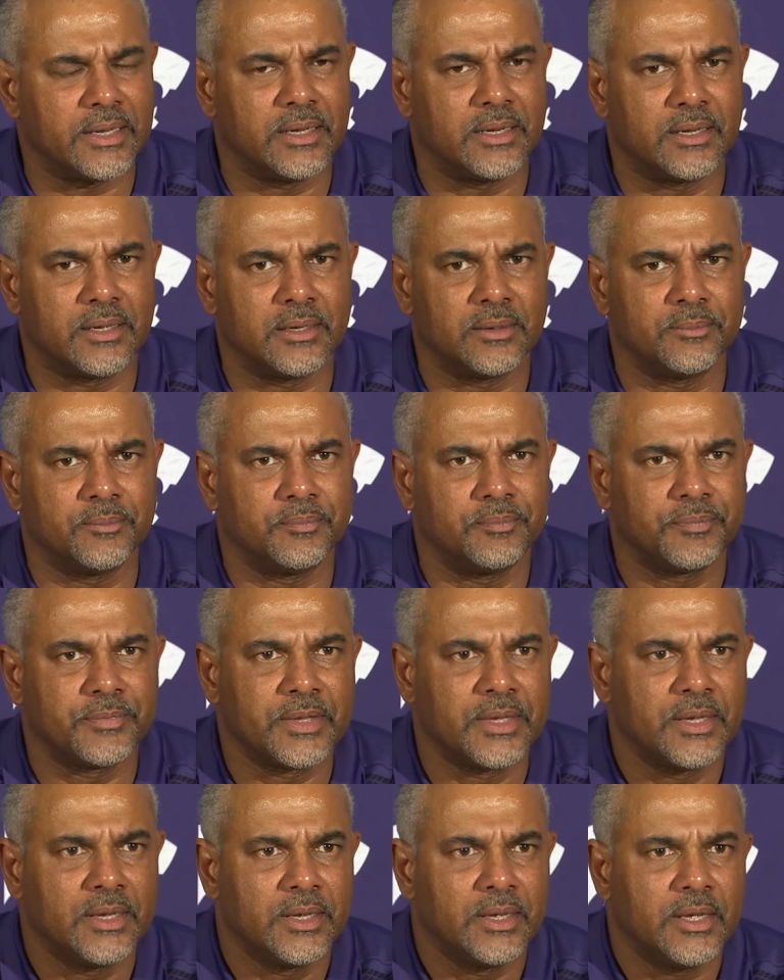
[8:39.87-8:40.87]
Um,
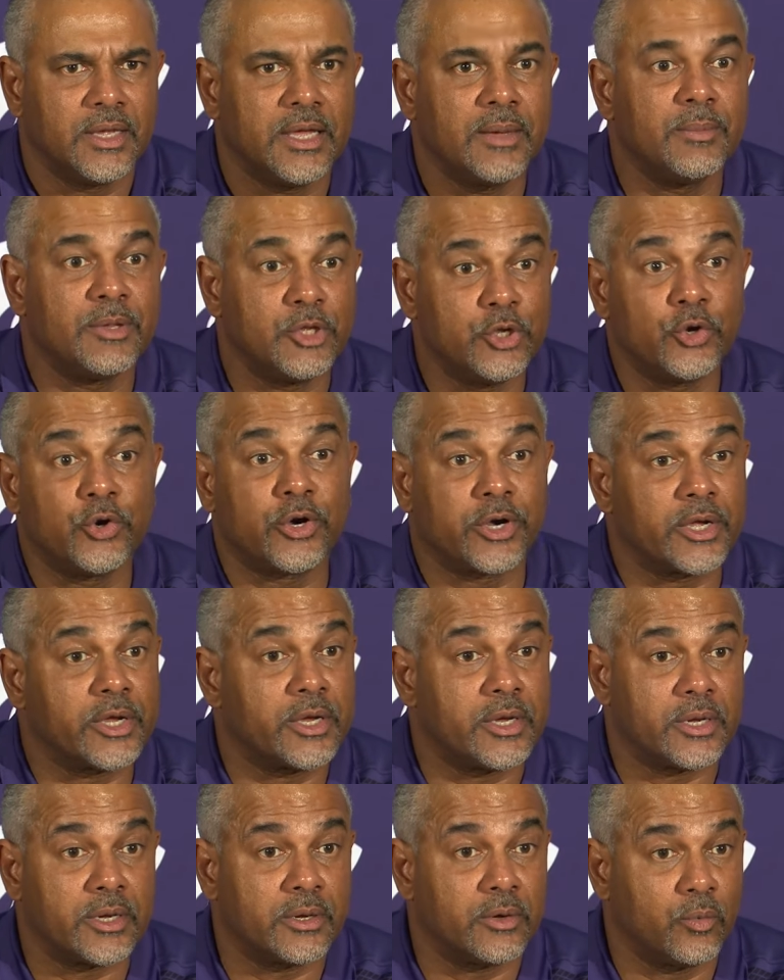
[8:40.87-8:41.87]
him and Ulric
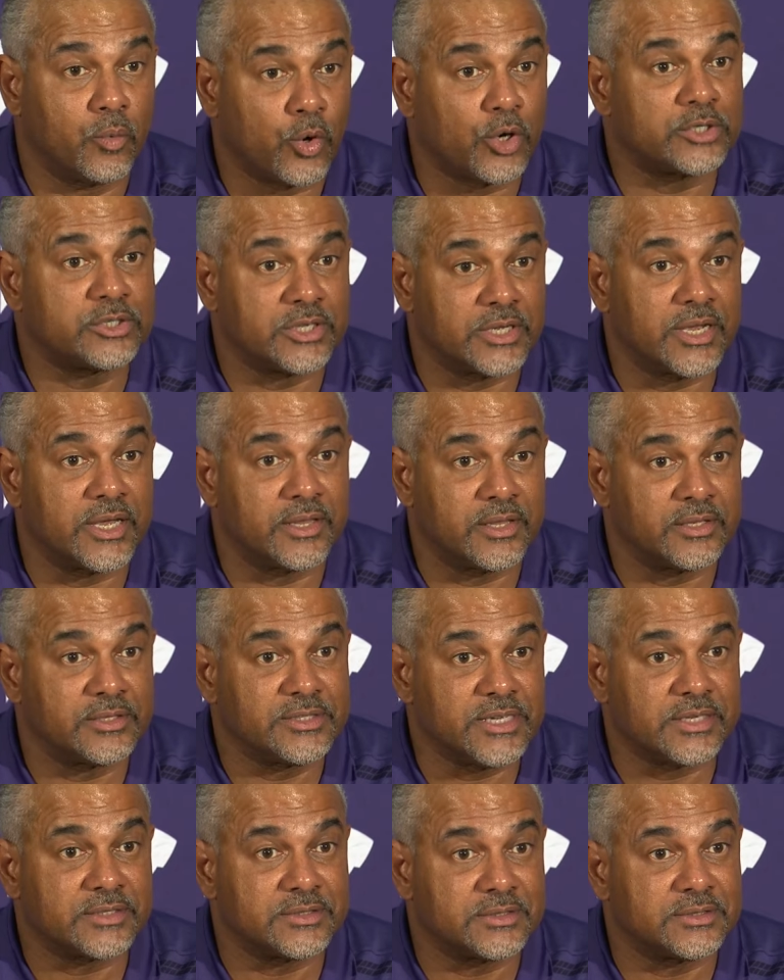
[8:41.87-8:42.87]
worked together at
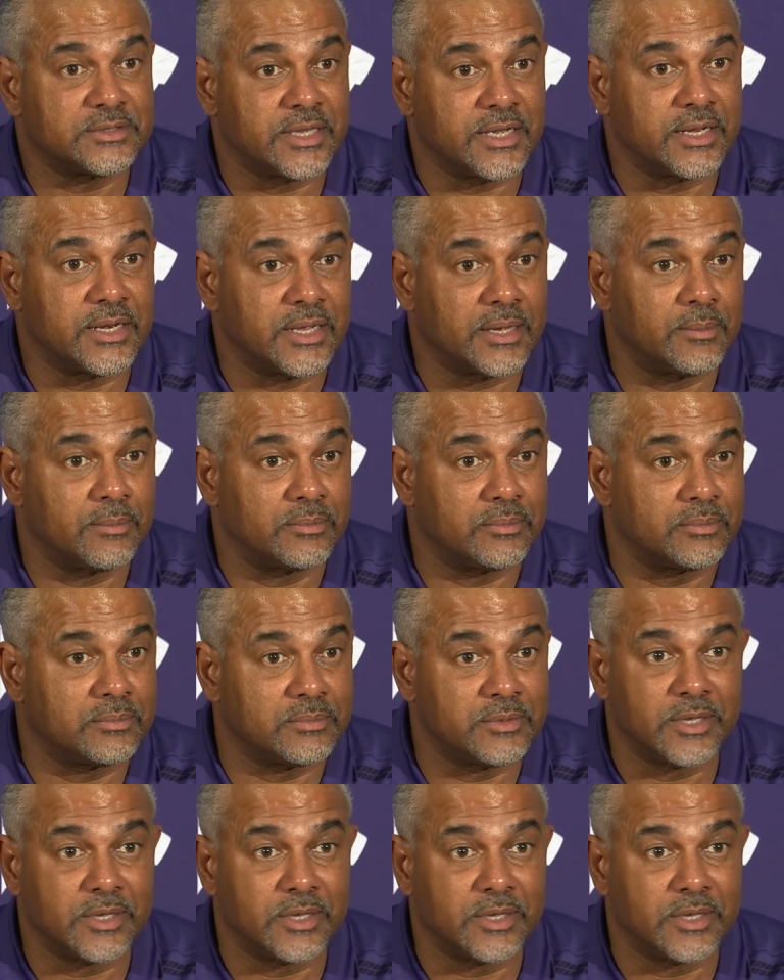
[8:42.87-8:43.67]
Texas A&M.